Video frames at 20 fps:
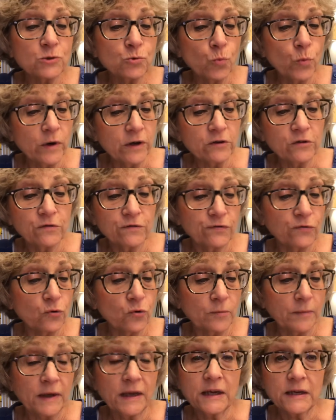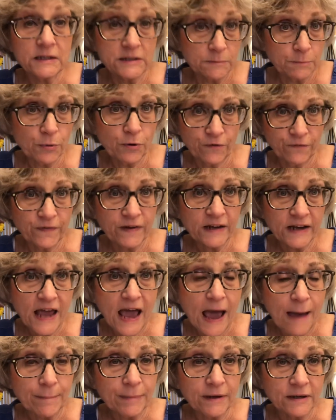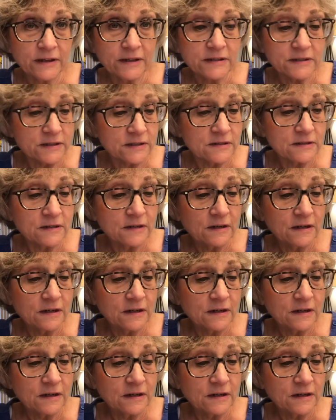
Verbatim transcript: will for me is perfect happiness.